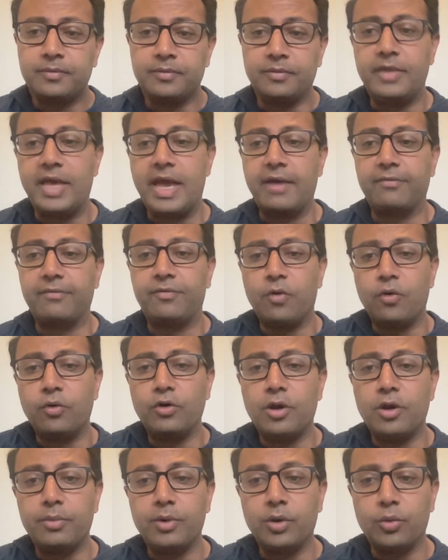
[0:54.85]
that phone
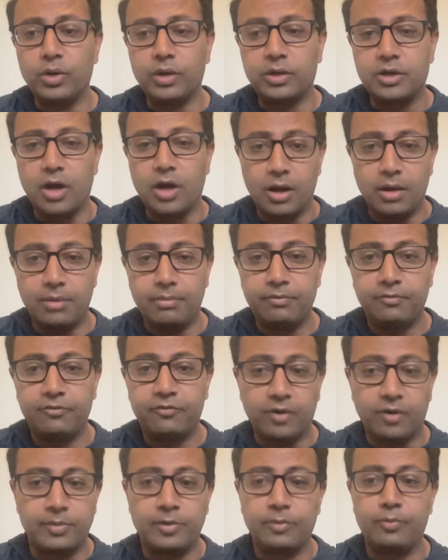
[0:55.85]
number would come
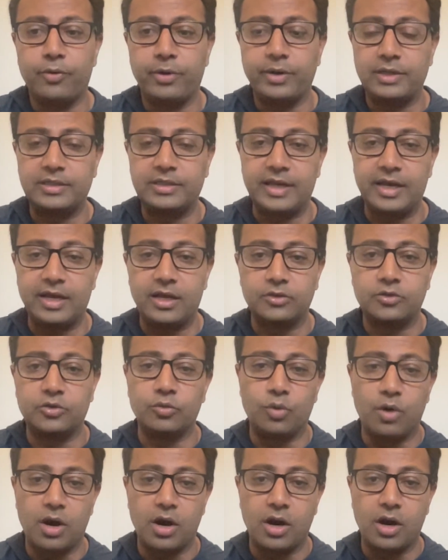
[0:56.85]
from the point of sale
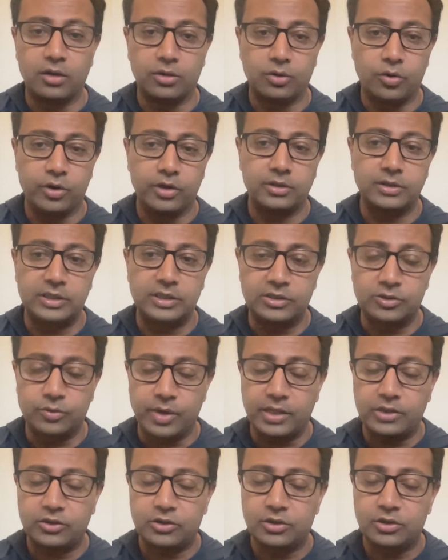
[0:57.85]
to our loyalty
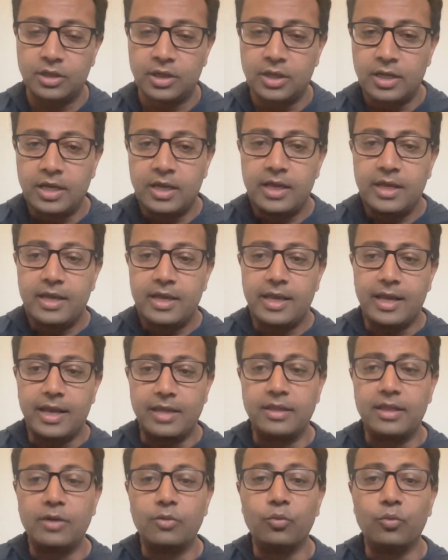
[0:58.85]
switch.
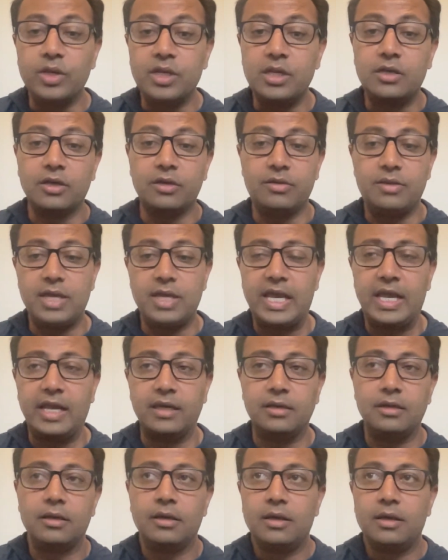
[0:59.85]
And then we could
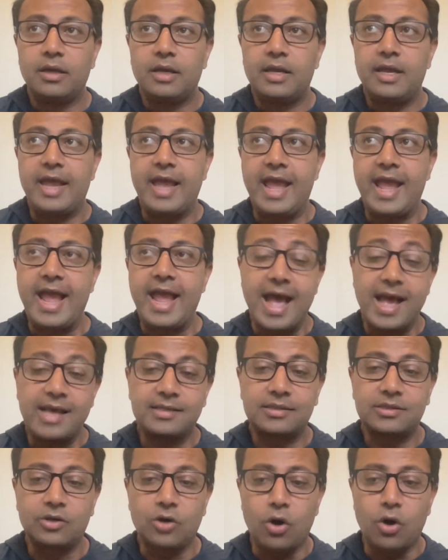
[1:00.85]
then
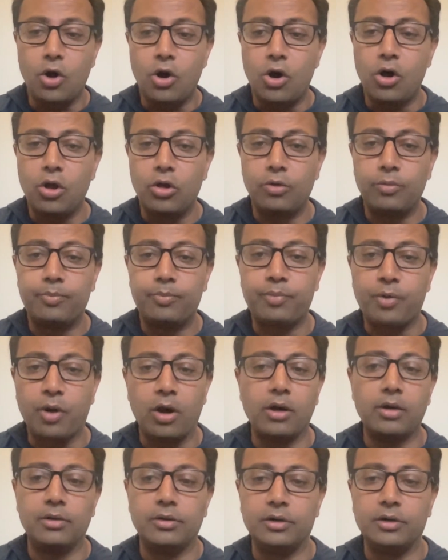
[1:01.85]
ask all
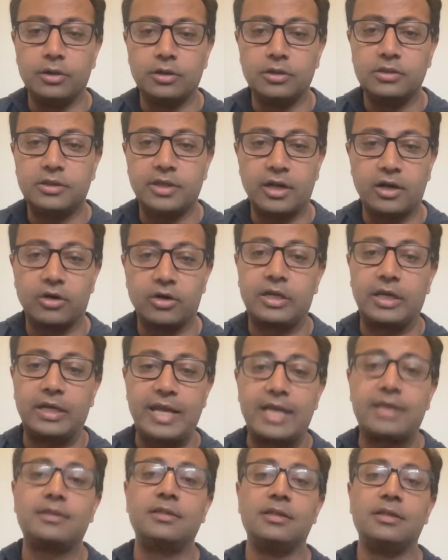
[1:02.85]
partners that are
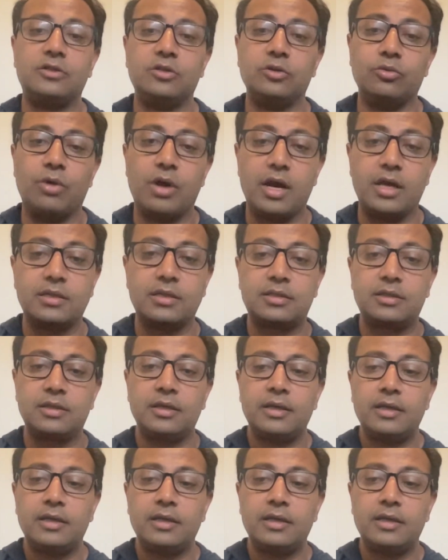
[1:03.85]
connected to us